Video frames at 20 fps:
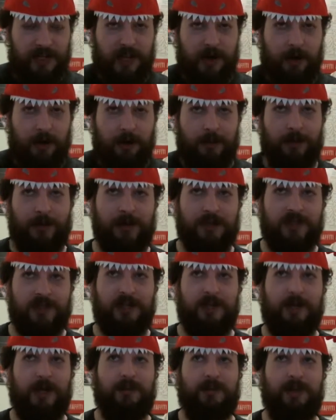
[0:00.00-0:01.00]
piercing
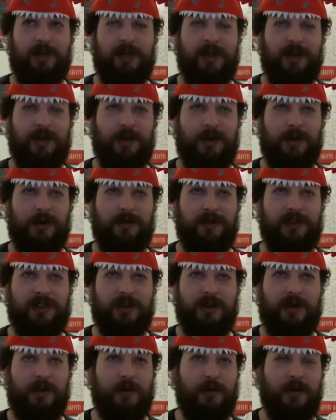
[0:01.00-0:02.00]
weapon, obviously
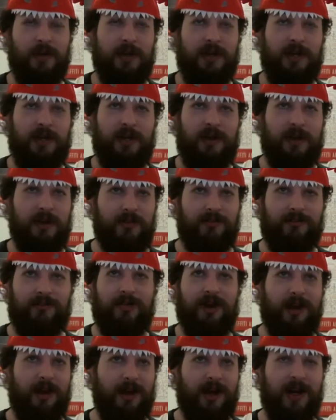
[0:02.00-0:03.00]
you're really
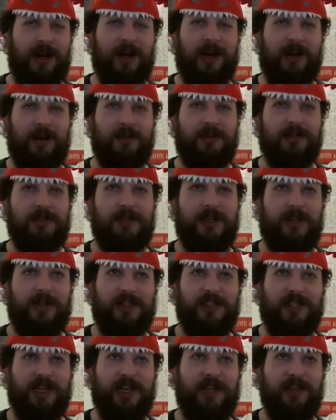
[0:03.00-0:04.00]
firing arrows at a
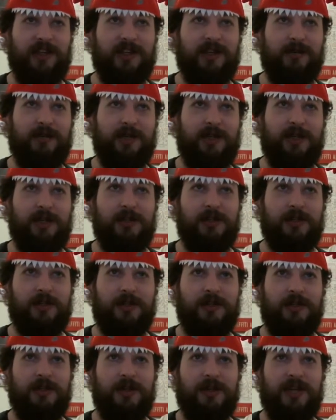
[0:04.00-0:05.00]
skeleton really
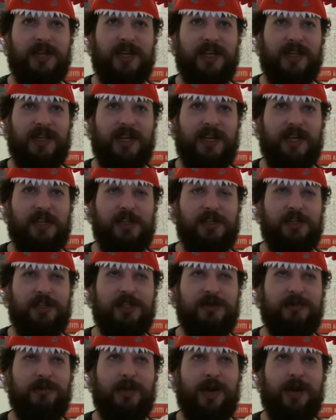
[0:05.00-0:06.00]
shouldn't do anything. It should
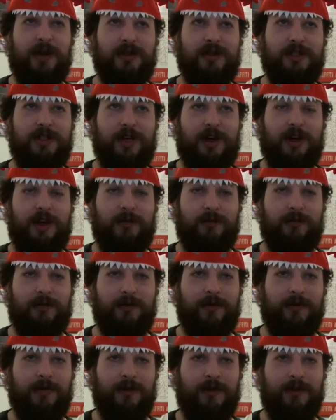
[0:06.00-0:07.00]
just bounce off
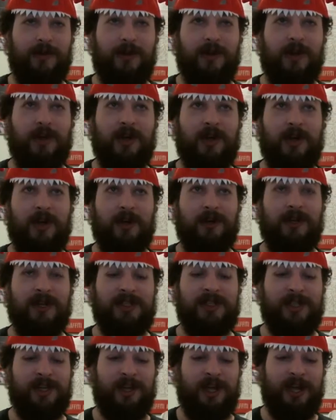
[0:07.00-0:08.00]

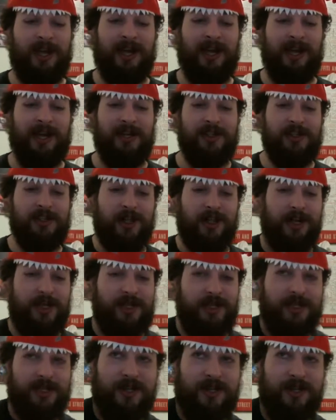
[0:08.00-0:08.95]
unless you get headshots.